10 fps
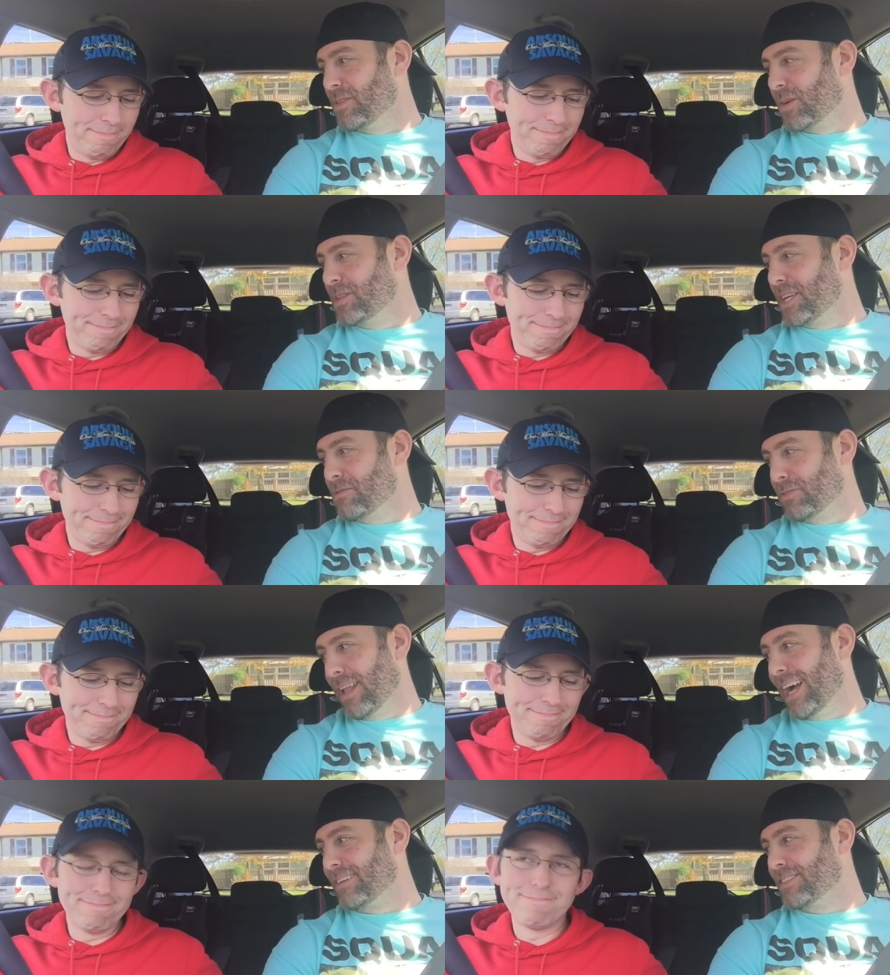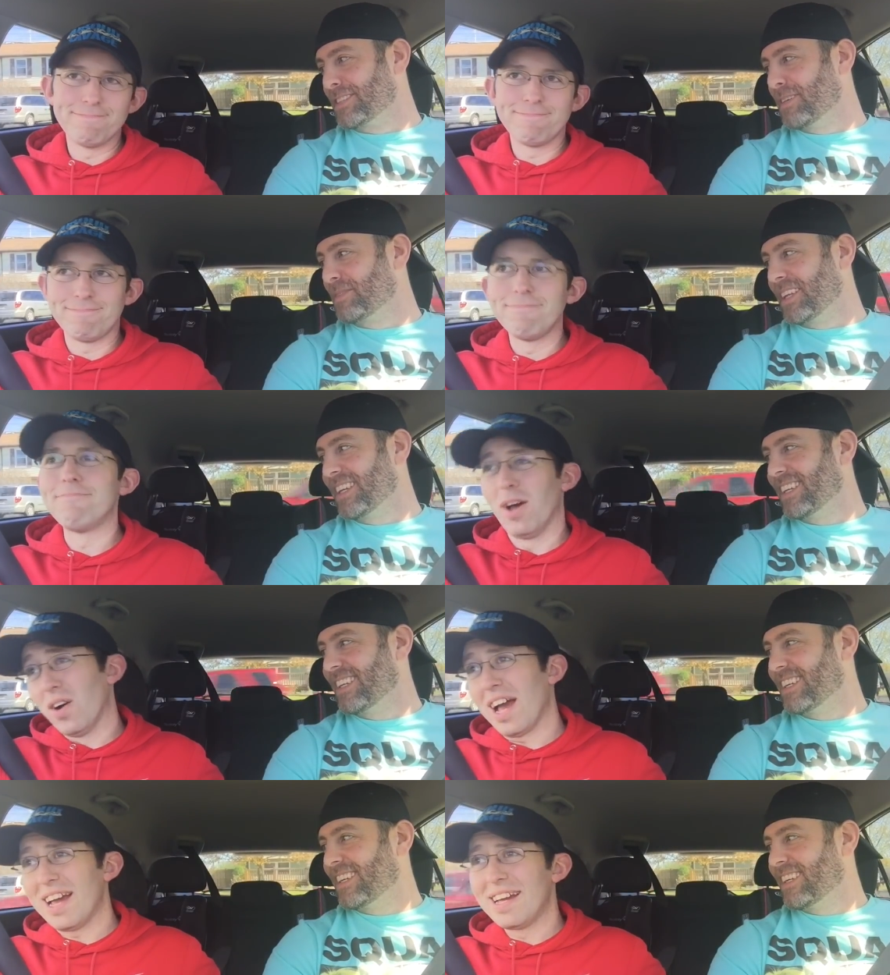Speaker 1: He was always getting flagged for something.
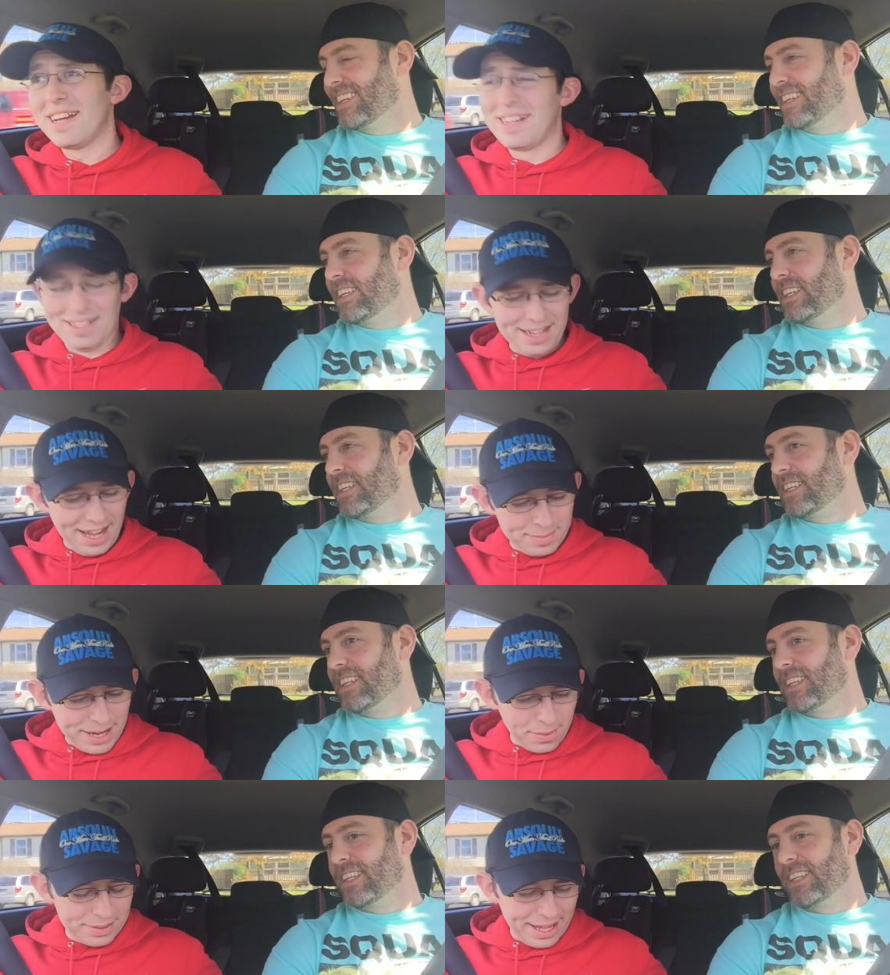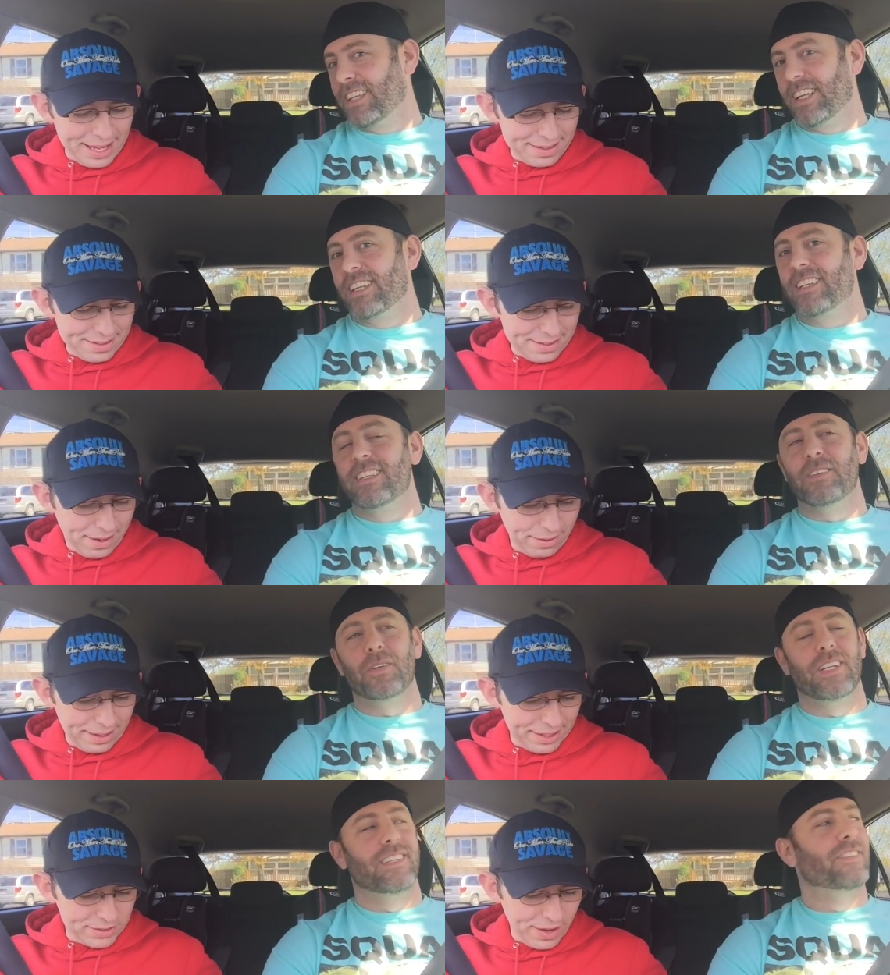
Speaker 2: Okay. Yeah, I'm down with that.
Speaker 1: Okay, that's